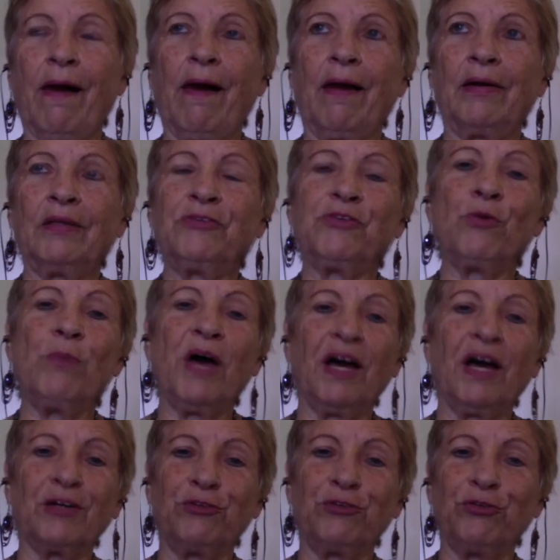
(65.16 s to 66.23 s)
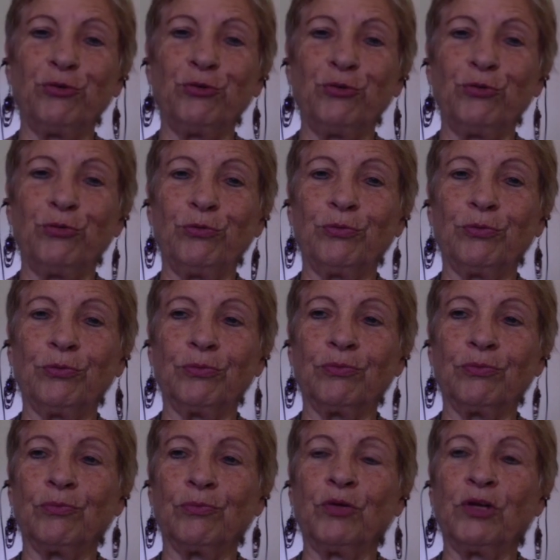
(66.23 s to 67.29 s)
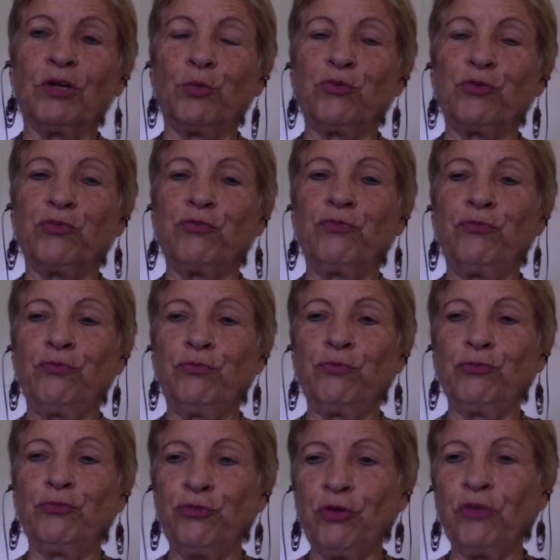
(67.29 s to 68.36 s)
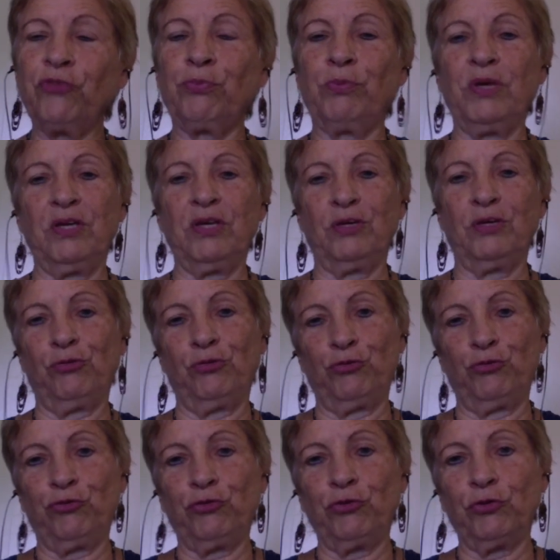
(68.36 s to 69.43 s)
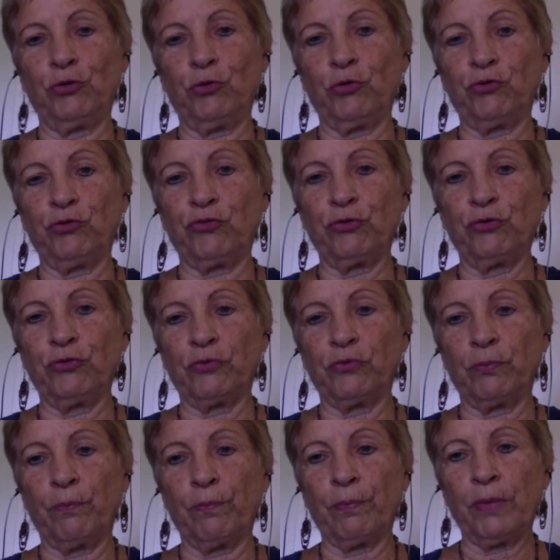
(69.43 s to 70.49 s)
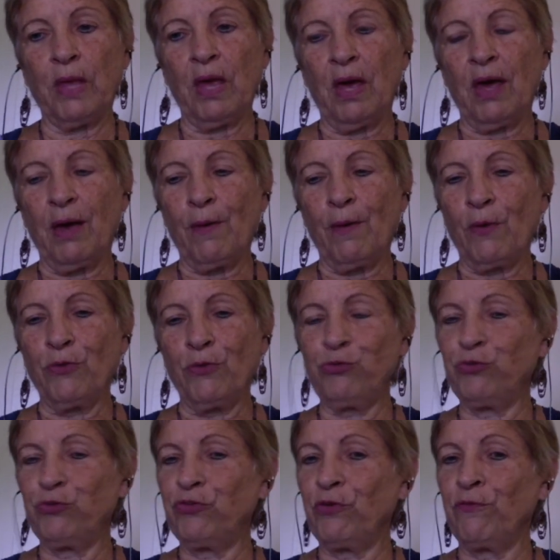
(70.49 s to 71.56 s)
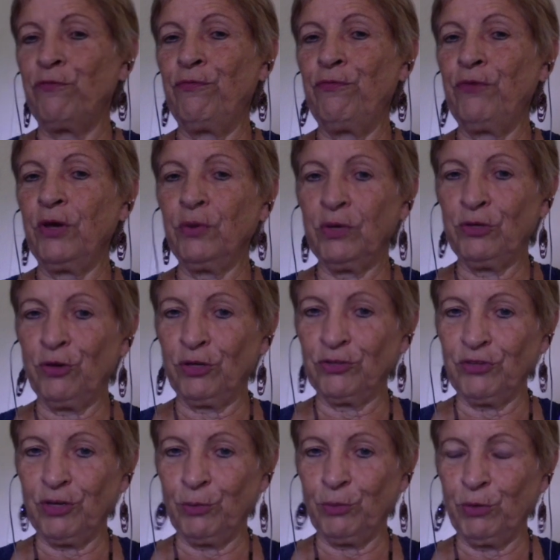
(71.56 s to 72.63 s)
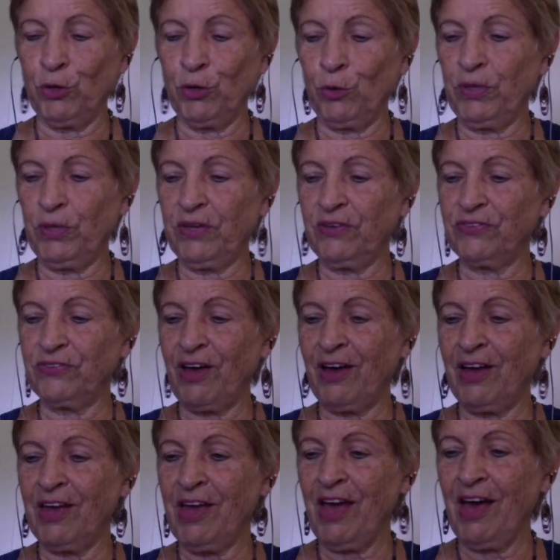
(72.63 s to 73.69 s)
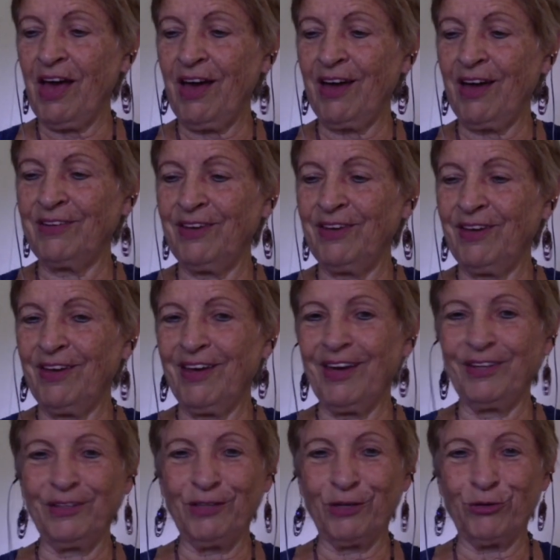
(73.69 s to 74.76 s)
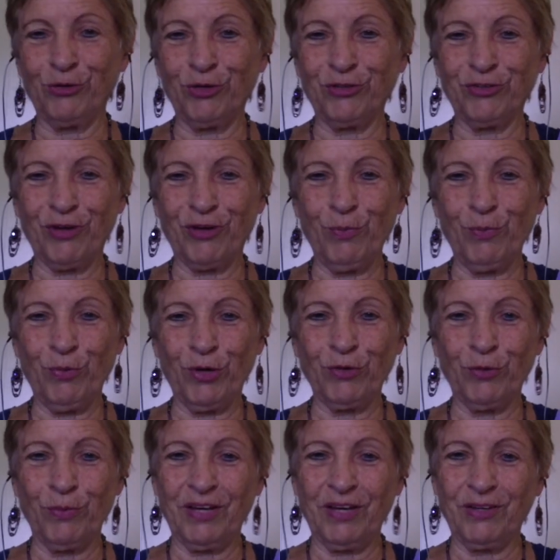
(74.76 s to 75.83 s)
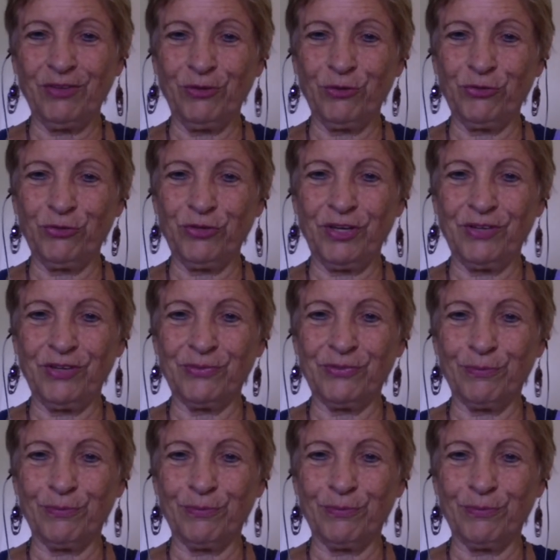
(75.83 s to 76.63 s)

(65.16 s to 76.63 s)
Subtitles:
Let's go back to when I was just being introduced to the crystals. This was a very long time ago because I had an electric typewriter back in those days.